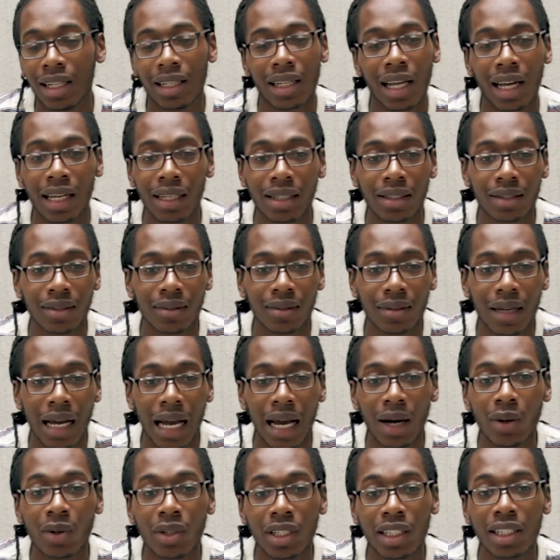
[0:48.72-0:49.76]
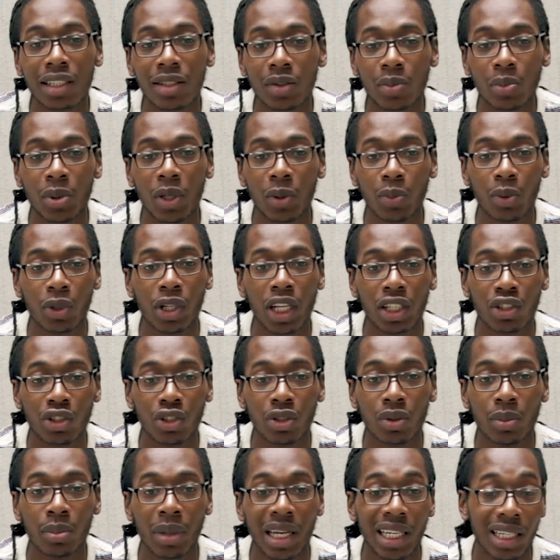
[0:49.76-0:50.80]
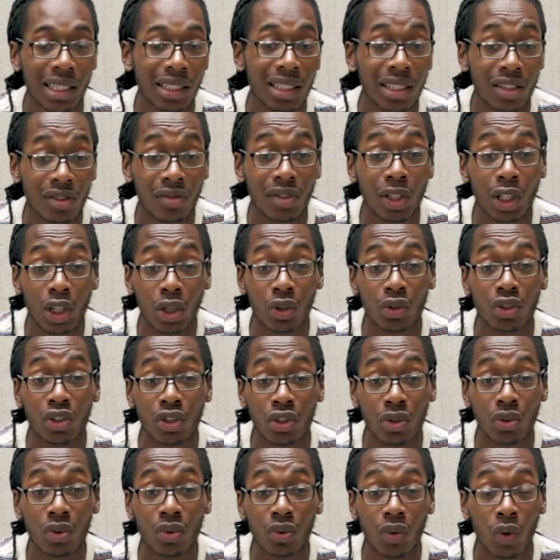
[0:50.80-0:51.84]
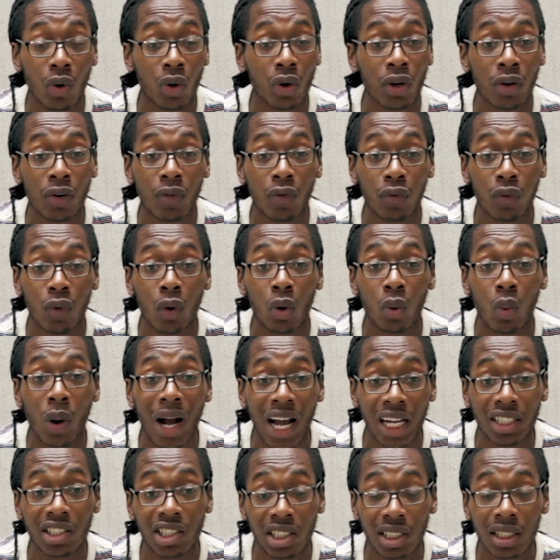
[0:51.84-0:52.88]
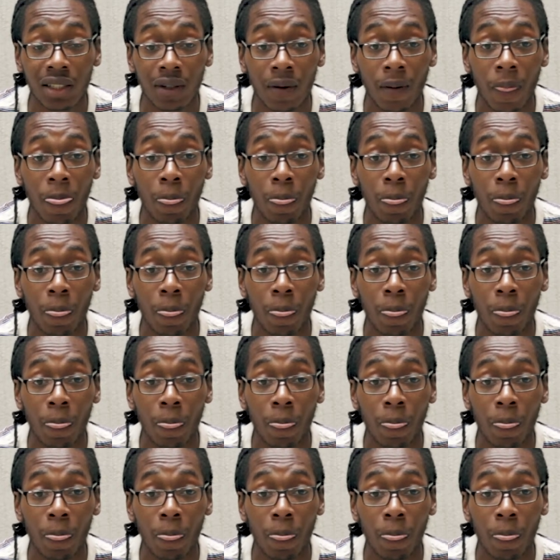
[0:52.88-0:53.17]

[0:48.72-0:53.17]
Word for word: like, how do these people that you're making these videos to or for watching,